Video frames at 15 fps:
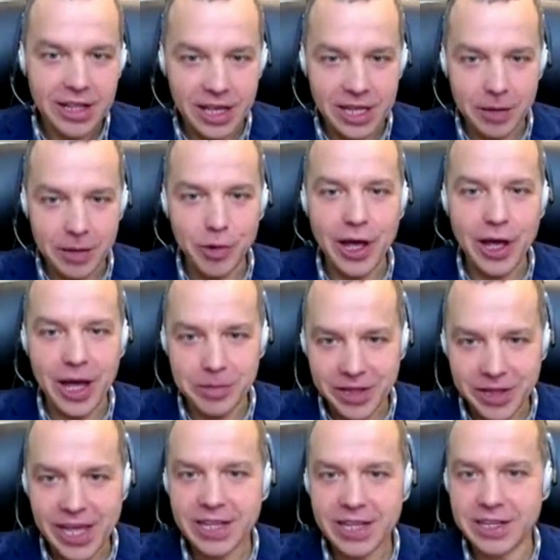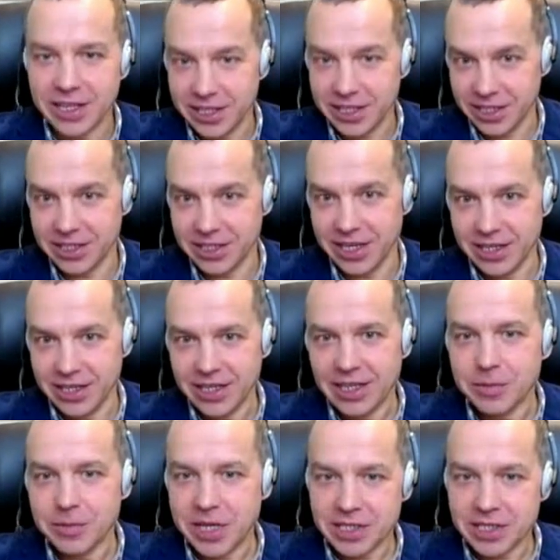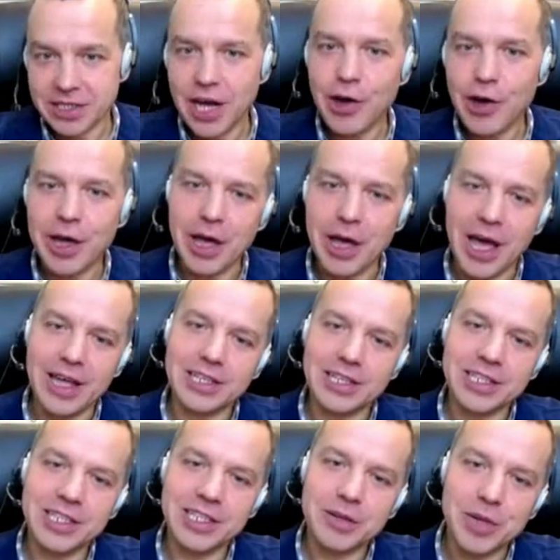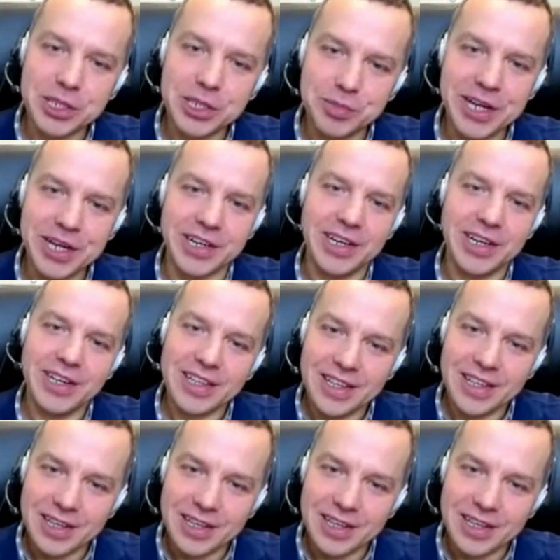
and I'm I'm glad that I did that because now I, I understand much better.